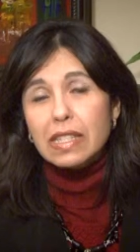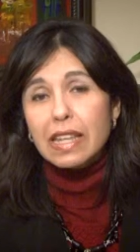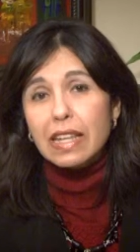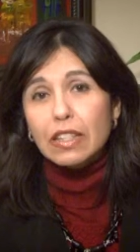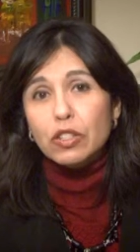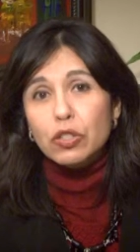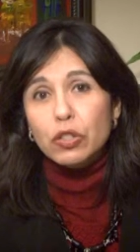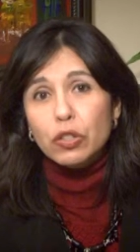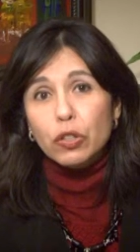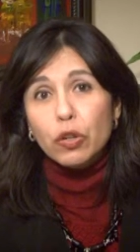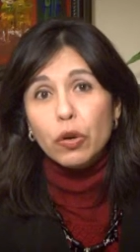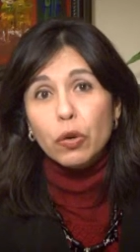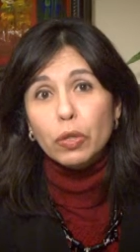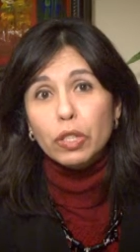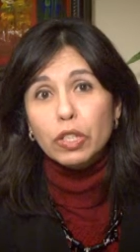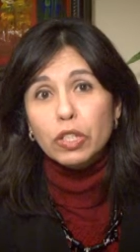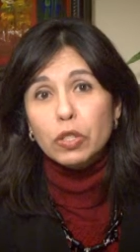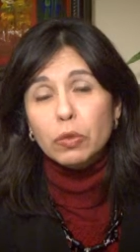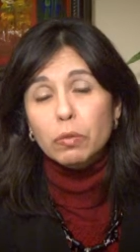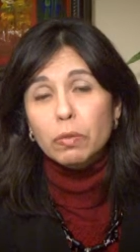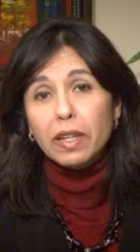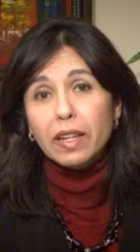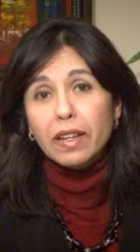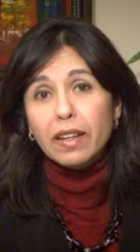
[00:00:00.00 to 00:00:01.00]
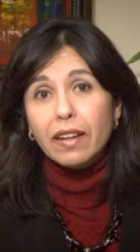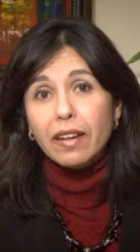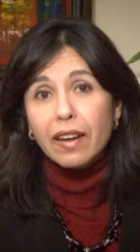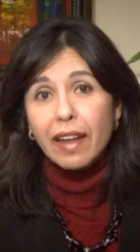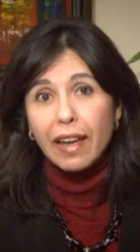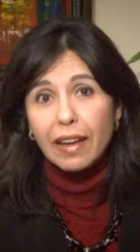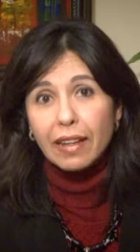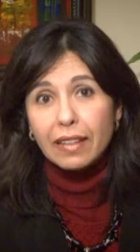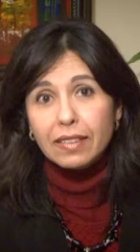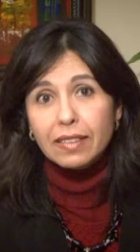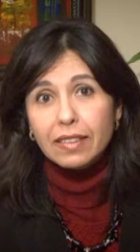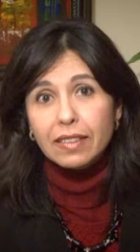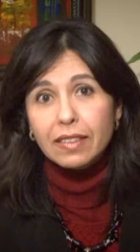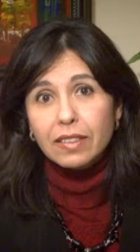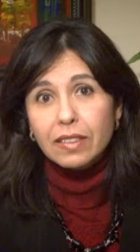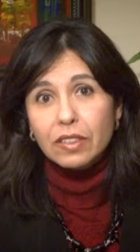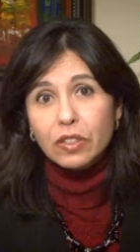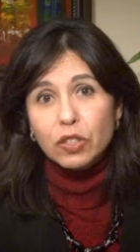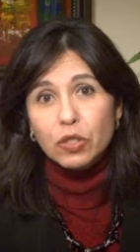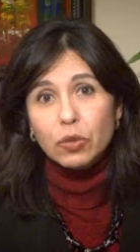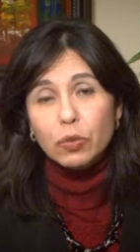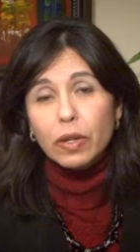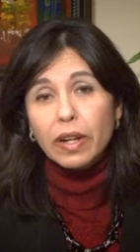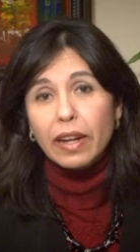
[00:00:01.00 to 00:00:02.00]
that you're going to be connected
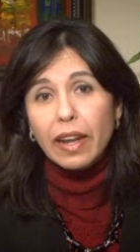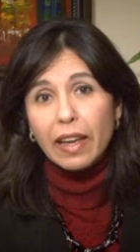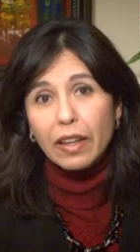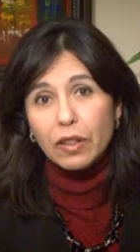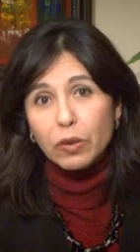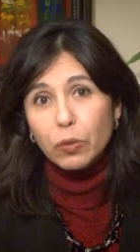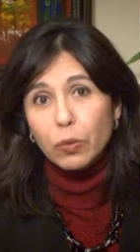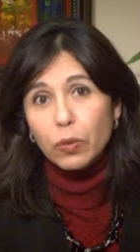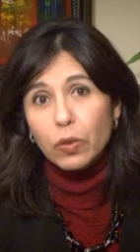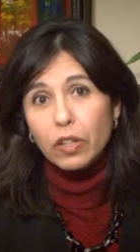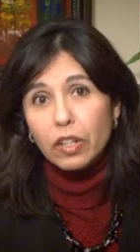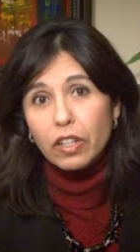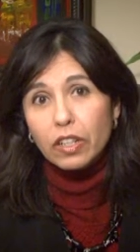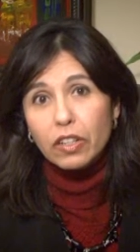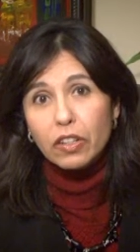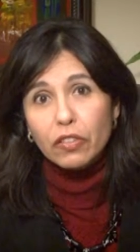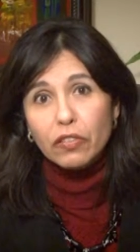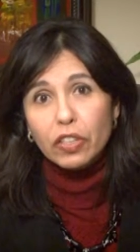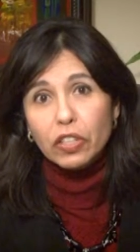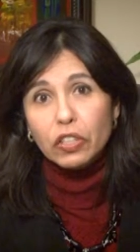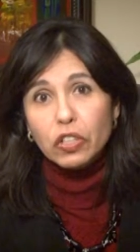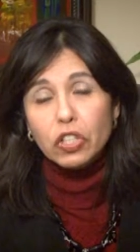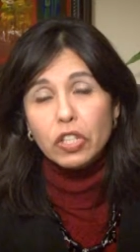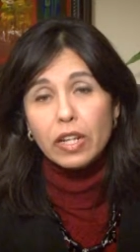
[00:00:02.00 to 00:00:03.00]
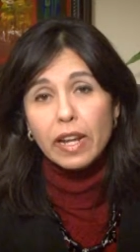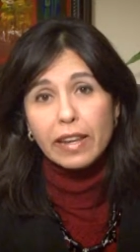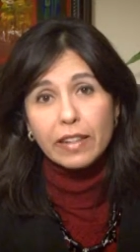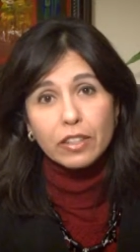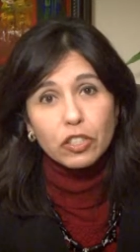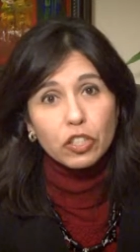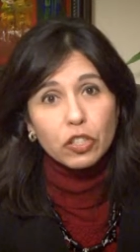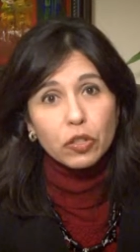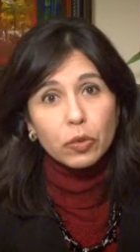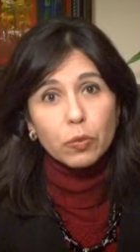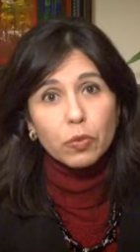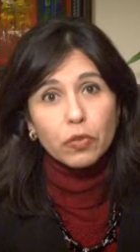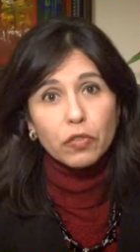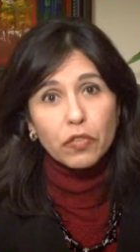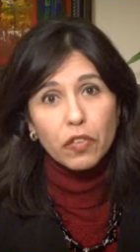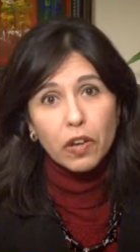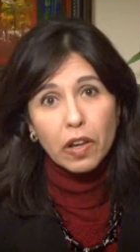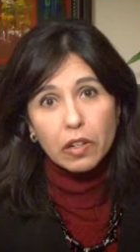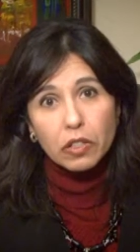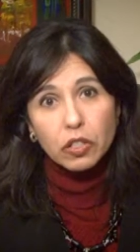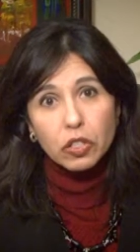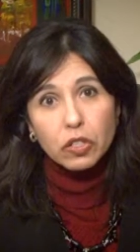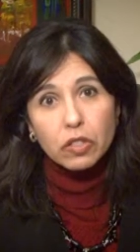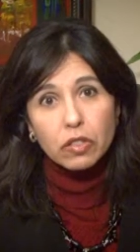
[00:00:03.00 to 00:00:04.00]
to a network of international
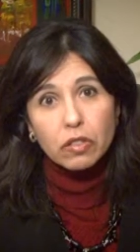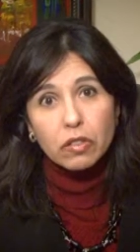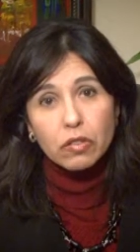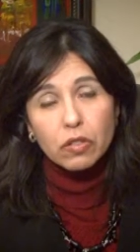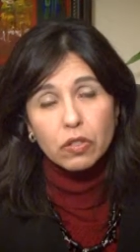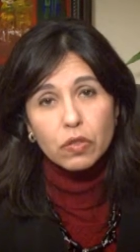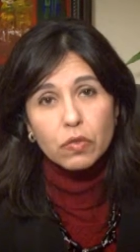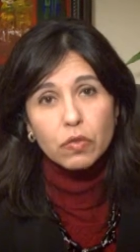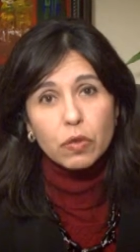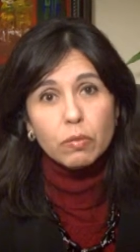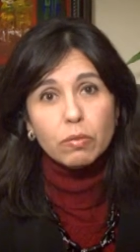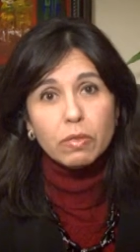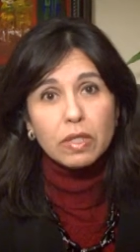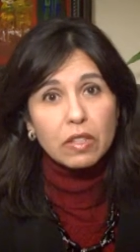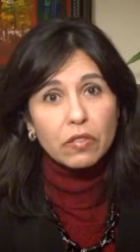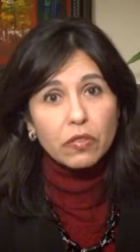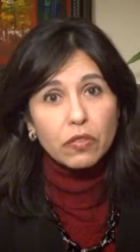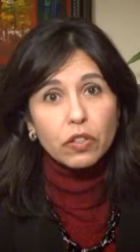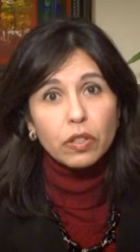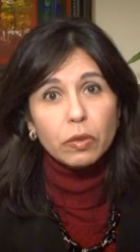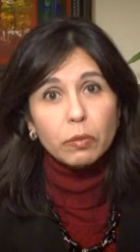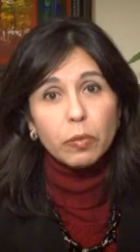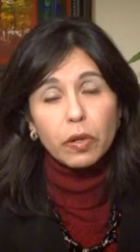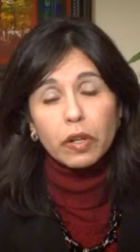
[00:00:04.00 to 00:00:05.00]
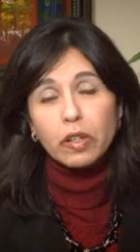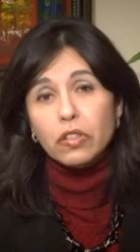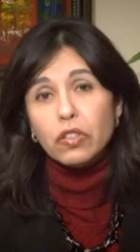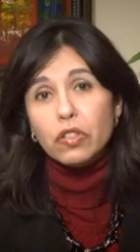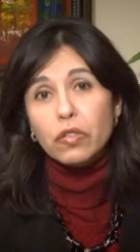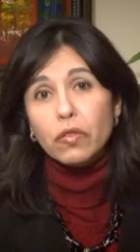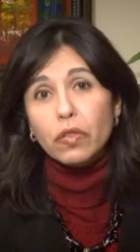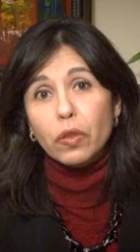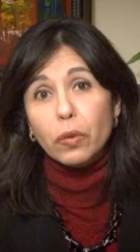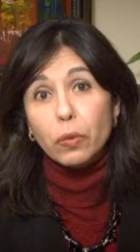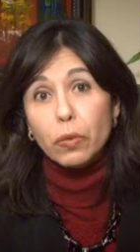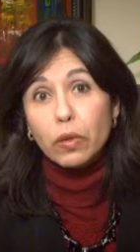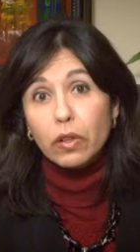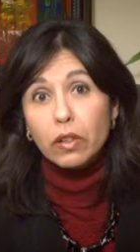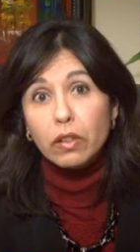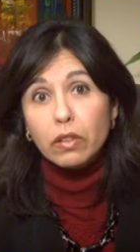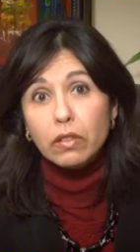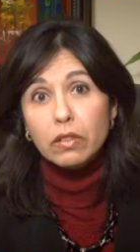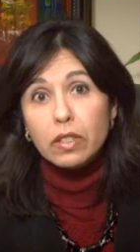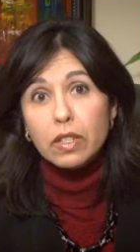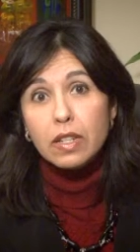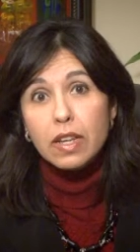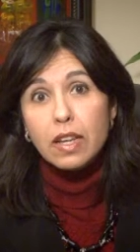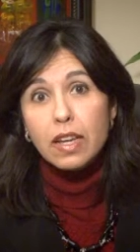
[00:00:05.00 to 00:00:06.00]
professionals from different parts of the
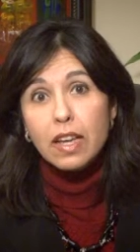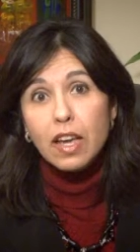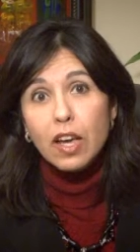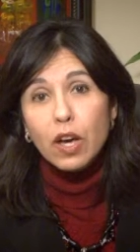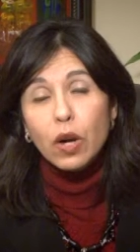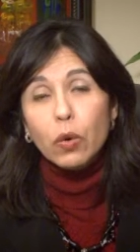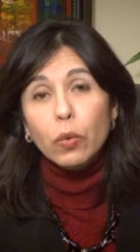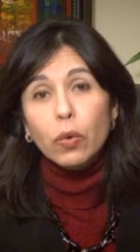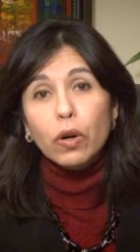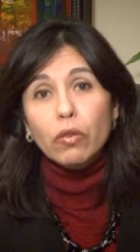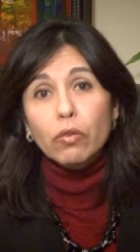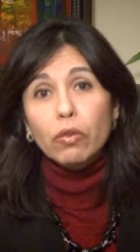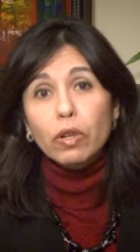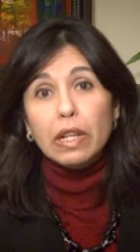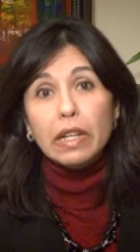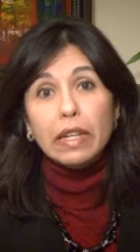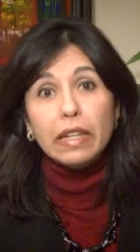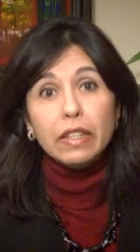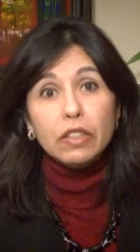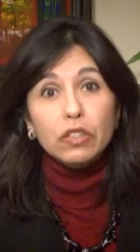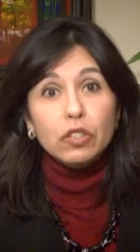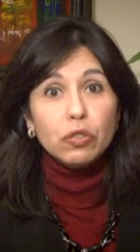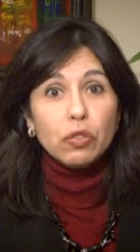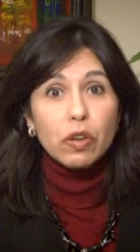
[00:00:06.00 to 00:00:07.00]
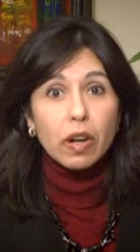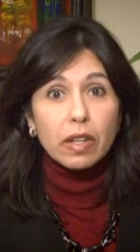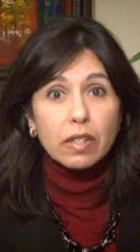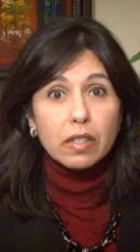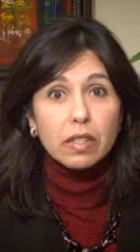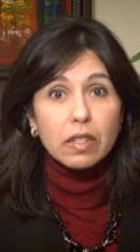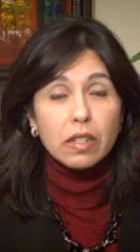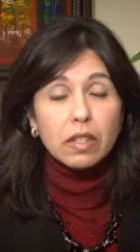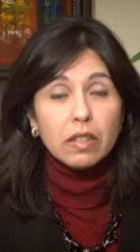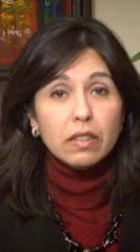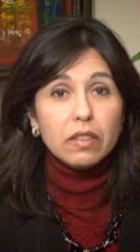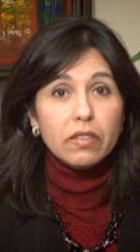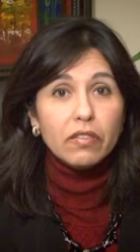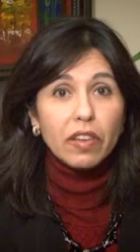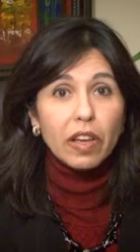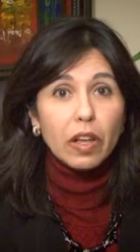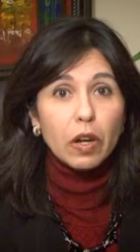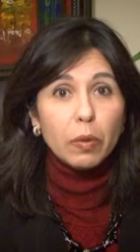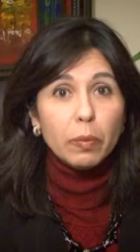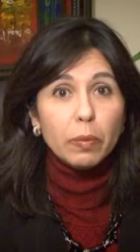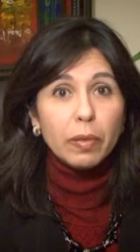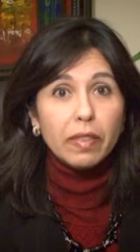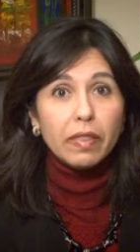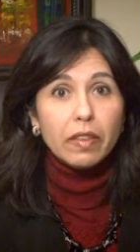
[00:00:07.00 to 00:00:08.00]
world who are really interested in
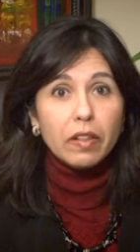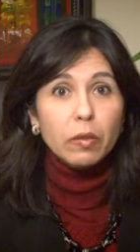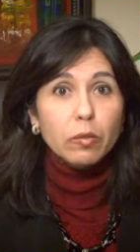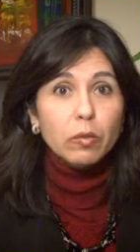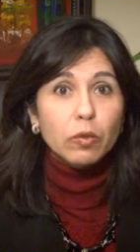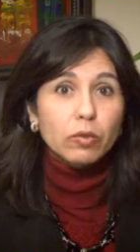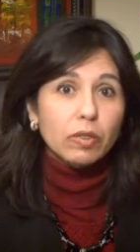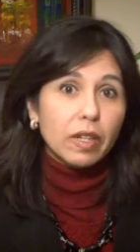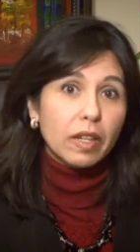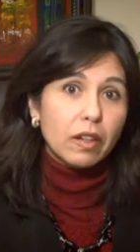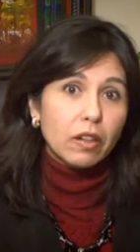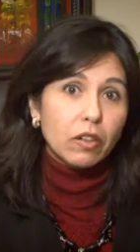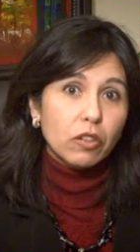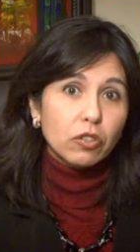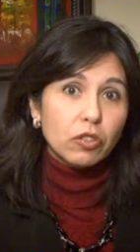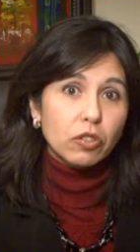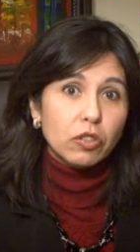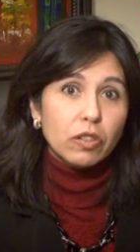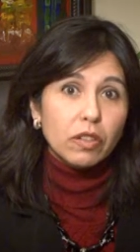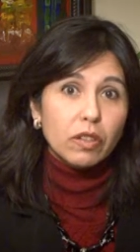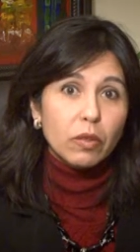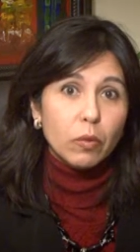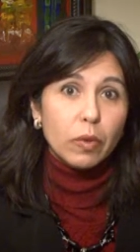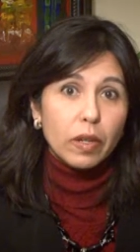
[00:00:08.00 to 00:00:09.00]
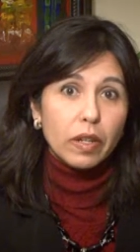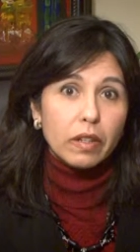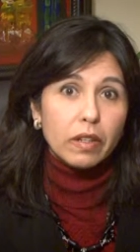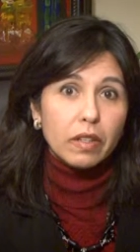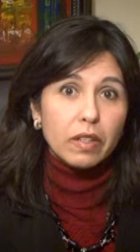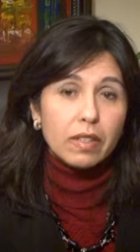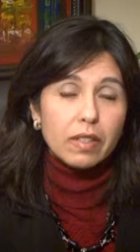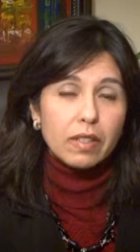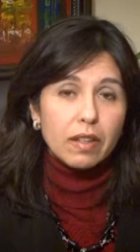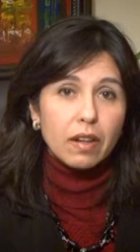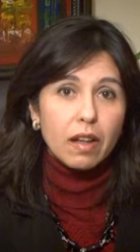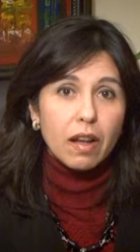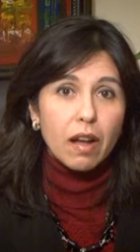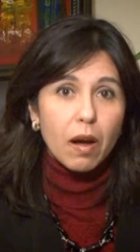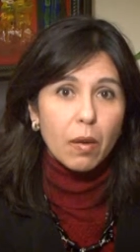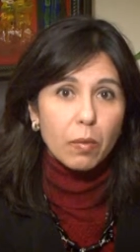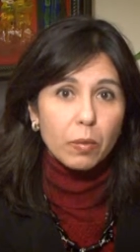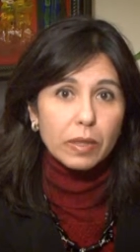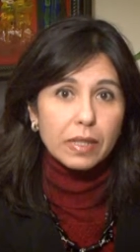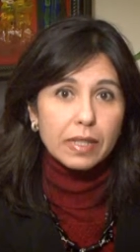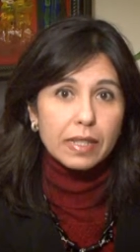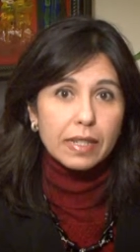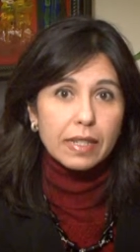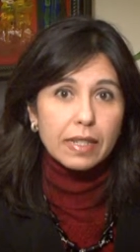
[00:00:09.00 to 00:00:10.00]
developing their multicultural awareness and
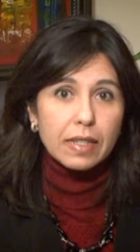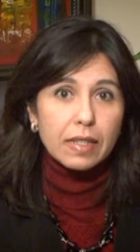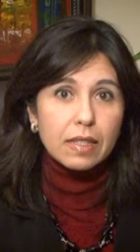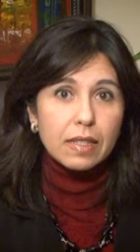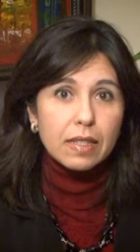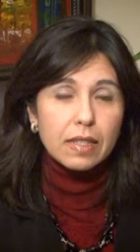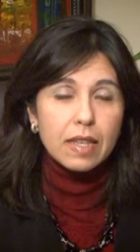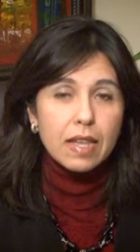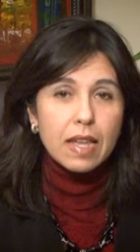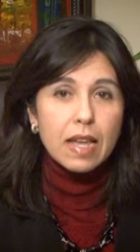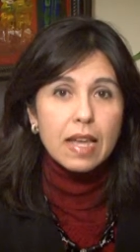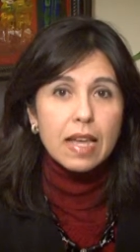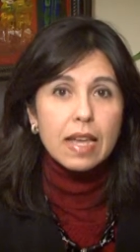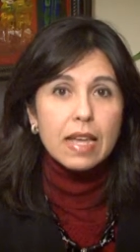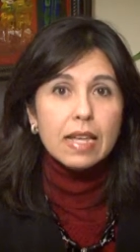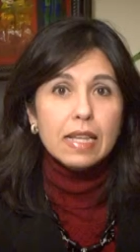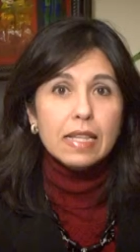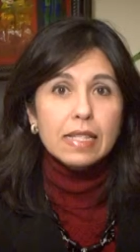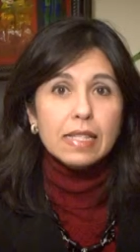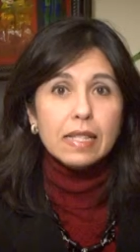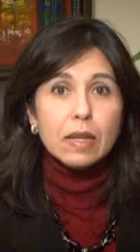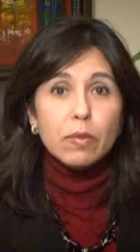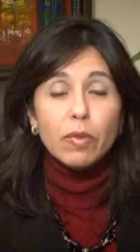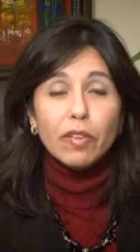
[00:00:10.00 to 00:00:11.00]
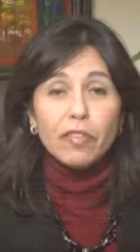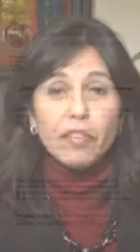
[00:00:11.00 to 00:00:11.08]
competence. Some